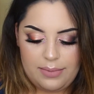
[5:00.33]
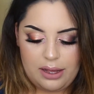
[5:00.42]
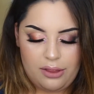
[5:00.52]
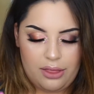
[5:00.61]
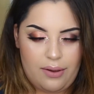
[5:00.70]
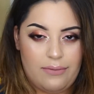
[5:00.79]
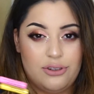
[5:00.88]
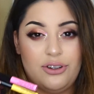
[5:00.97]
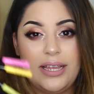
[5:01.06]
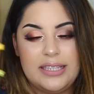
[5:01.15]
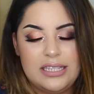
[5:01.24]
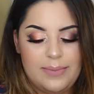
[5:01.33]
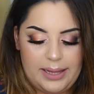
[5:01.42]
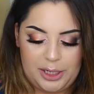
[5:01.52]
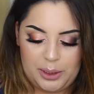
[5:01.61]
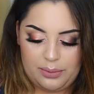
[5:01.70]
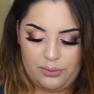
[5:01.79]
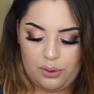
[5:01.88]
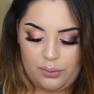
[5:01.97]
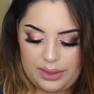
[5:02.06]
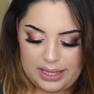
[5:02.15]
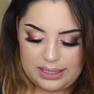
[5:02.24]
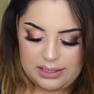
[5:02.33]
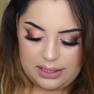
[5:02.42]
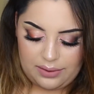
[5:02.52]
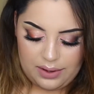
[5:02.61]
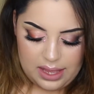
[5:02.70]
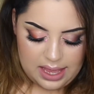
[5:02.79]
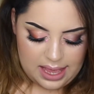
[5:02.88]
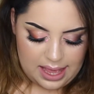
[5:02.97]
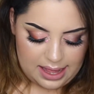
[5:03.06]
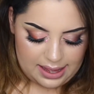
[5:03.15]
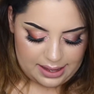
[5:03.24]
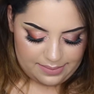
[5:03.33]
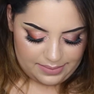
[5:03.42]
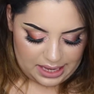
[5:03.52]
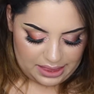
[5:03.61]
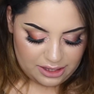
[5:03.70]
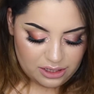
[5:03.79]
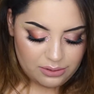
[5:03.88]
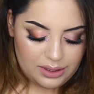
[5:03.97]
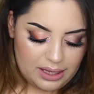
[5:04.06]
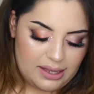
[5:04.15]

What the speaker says: although I've traced my liner before with it. So yeah, these are really